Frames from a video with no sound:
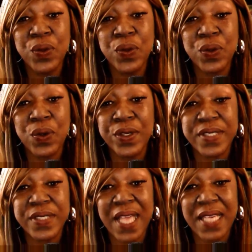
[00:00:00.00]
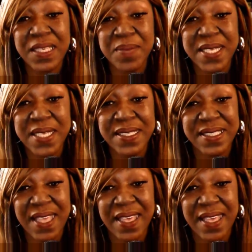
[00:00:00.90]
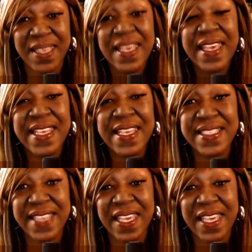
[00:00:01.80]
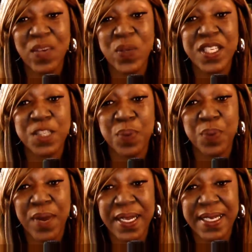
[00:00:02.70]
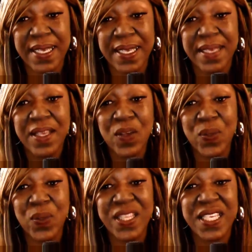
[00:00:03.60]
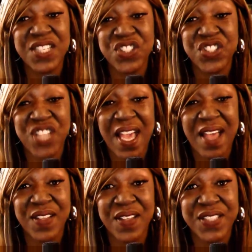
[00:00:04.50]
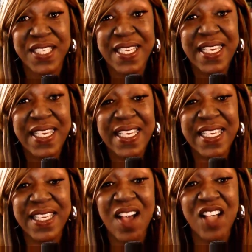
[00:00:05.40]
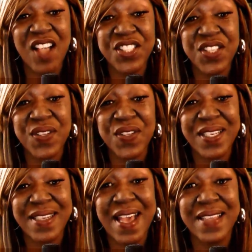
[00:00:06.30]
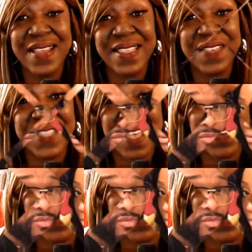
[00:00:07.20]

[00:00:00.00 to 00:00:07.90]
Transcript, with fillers: who court documents say is eight weeks pregnant with his child. He also cannot leave